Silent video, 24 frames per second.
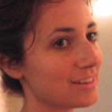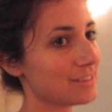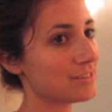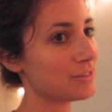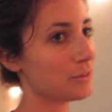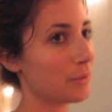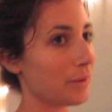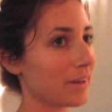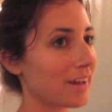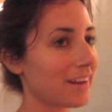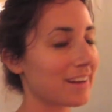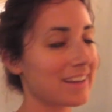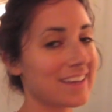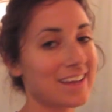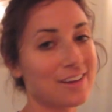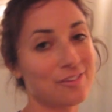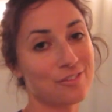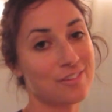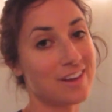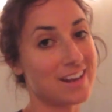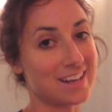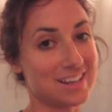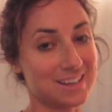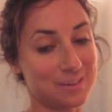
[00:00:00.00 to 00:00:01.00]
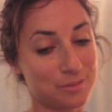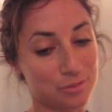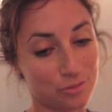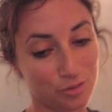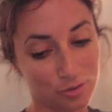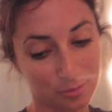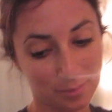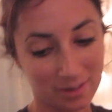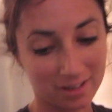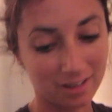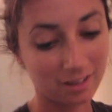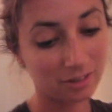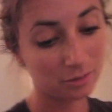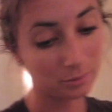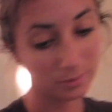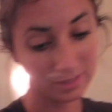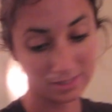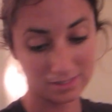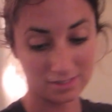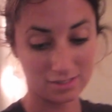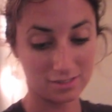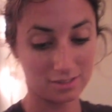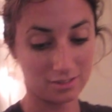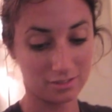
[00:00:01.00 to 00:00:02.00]
So I gotta get ready with all my
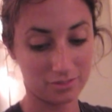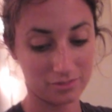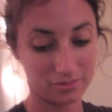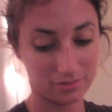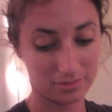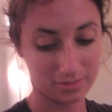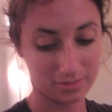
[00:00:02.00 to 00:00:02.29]
Halloween stuff.